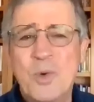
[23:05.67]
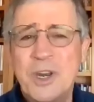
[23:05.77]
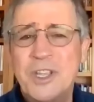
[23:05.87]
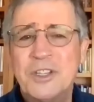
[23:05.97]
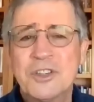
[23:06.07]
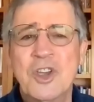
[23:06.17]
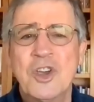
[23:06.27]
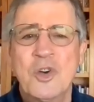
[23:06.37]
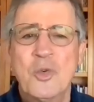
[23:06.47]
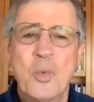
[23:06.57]
One is,
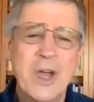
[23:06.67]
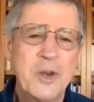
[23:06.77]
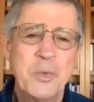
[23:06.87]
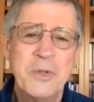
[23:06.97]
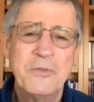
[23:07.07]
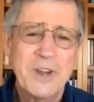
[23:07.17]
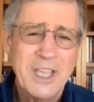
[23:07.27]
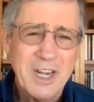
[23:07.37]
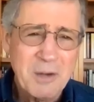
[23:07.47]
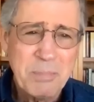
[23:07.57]
why do we
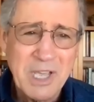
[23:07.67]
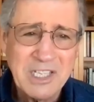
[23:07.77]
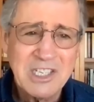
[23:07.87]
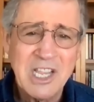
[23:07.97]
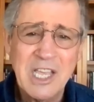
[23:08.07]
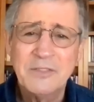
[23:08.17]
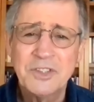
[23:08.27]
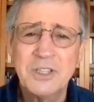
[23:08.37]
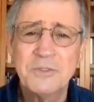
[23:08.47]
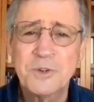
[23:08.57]
forget our past
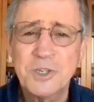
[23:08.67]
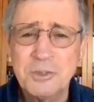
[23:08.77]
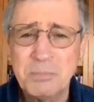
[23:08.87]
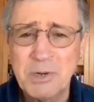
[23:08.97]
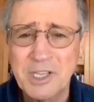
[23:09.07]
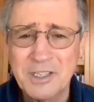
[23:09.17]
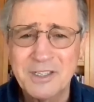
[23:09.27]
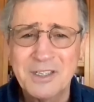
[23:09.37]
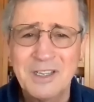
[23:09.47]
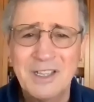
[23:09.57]
lives in the first
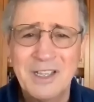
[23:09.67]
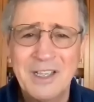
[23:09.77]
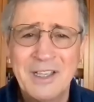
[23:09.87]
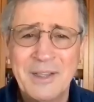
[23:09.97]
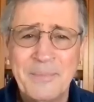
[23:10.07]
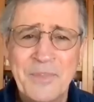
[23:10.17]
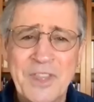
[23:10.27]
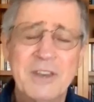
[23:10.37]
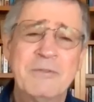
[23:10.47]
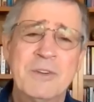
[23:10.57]
place?
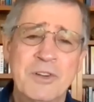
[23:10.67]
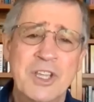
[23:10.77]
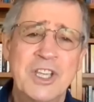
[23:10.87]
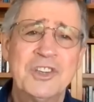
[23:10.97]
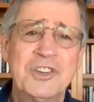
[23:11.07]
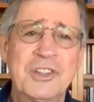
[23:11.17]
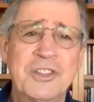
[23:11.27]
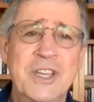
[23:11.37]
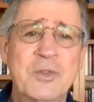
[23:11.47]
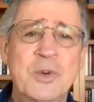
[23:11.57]
And a variation on
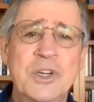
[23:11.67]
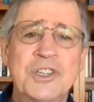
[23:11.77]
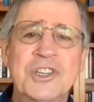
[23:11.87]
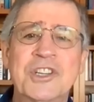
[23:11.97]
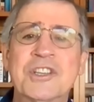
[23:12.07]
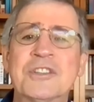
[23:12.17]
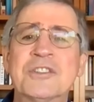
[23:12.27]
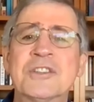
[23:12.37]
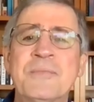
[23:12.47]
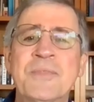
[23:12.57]
that question
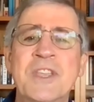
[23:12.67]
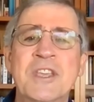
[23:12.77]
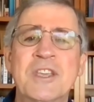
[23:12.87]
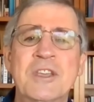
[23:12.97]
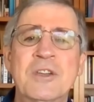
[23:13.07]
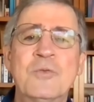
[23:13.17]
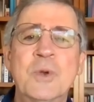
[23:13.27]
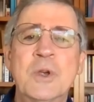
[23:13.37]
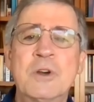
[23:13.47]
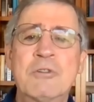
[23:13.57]
is, if
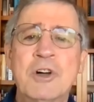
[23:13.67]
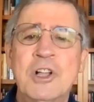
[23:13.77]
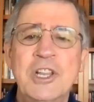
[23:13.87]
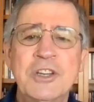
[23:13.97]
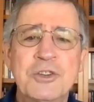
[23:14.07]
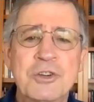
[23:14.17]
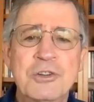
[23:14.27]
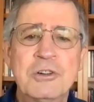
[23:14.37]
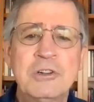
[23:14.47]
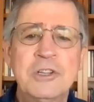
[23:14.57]
we are all
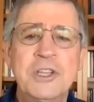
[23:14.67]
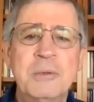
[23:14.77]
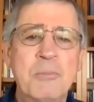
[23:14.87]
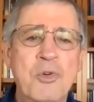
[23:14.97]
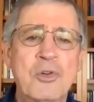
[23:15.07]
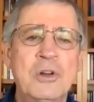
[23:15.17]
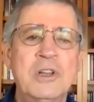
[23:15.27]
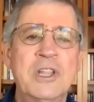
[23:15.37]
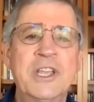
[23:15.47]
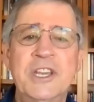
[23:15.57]
eternal,
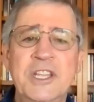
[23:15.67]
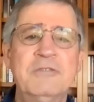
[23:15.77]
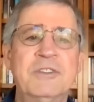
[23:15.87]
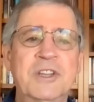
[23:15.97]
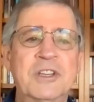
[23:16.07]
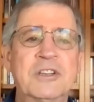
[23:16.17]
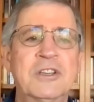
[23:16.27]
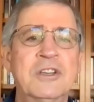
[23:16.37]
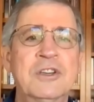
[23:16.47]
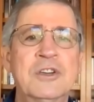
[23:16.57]
immortal, and infinite,
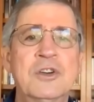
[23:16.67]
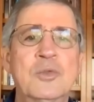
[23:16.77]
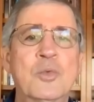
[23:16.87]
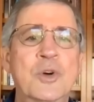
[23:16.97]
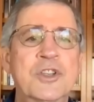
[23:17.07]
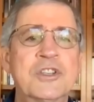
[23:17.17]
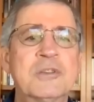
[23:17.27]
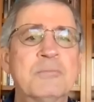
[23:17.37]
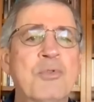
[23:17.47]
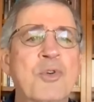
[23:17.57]
what is the
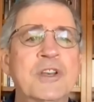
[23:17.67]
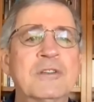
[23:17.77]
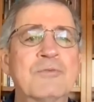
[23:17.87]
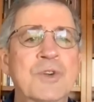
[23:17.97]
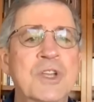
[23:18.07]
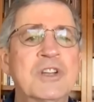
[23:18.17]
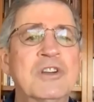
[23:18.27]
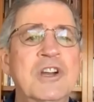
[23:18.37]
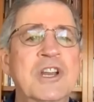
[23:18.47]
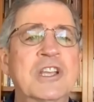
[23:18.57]
point of
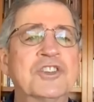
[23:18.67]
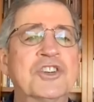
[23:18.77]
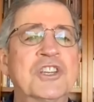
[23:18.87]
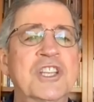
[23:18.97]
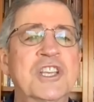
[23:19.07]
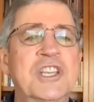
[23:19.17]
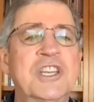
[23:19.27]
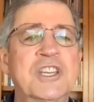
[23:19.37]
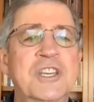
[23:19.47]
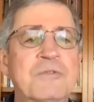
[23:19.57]
reincarnation in
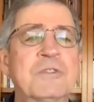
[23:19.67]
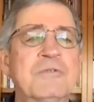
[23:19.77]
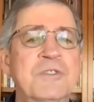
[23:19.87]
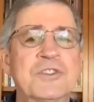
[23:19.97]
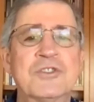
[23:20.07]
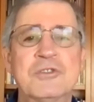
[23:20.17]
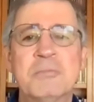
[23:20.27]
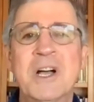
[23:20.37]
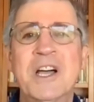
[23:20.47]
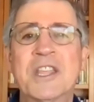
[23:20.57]
a different physical
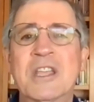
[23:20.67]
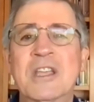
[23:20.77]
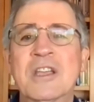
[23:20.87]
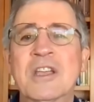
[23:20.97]
body?